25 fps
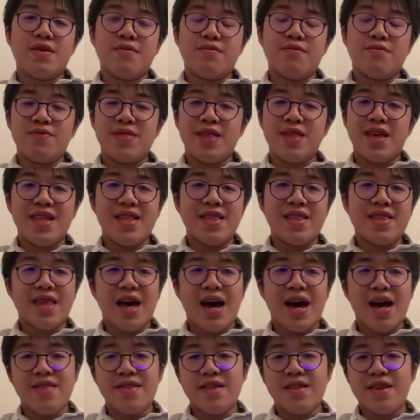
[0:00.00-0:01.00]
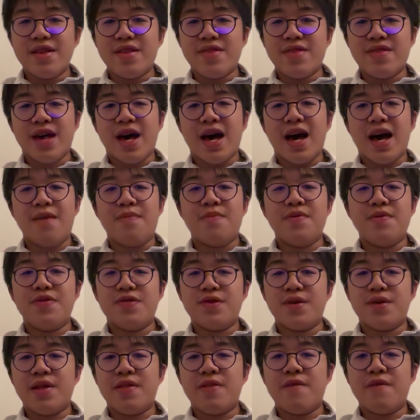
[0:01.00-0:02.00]
That needed to happen
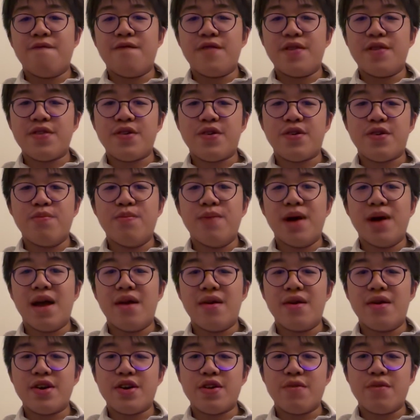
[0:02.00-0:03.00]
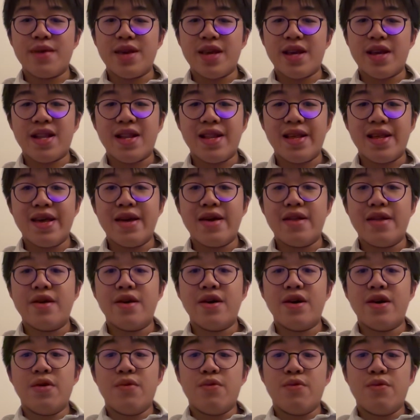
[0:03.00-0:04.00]
so that the physical barrier could be cleared,
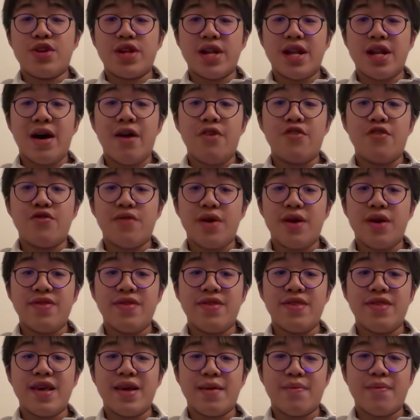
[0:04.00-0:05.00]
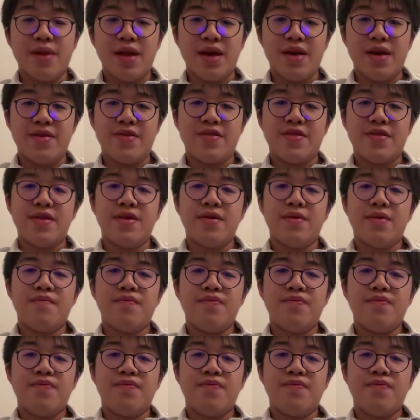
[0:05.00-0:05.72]
which allowed trade to take place.